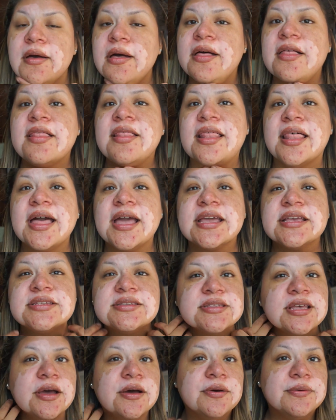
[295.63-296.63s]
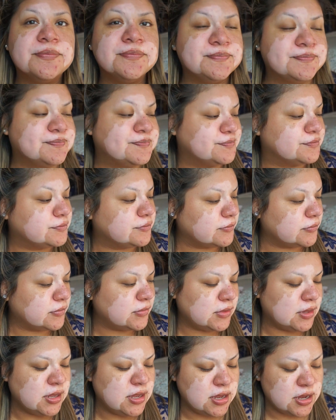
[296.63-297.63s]
like so.
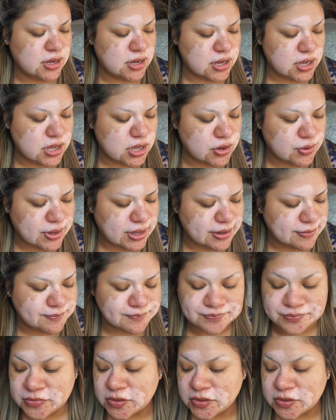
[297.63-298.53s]
Okay,